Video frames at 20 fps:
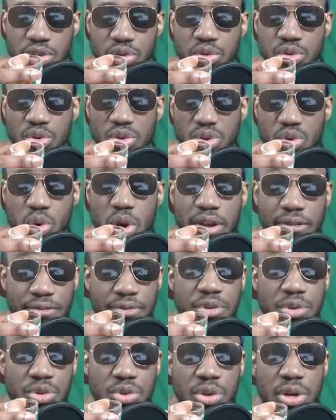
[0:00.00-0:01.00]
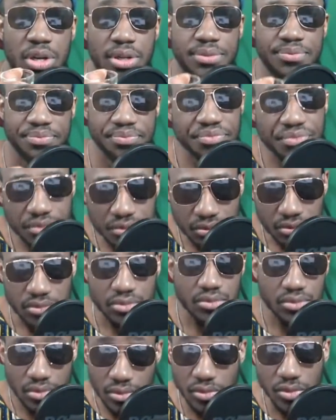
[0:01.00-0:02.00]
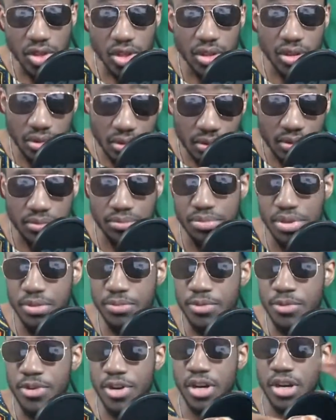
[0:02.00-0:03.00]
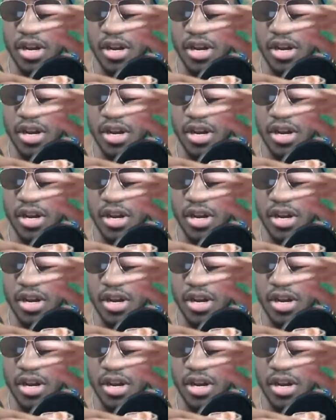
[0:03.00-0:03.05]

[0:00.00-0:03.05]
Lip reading: a few. So, be very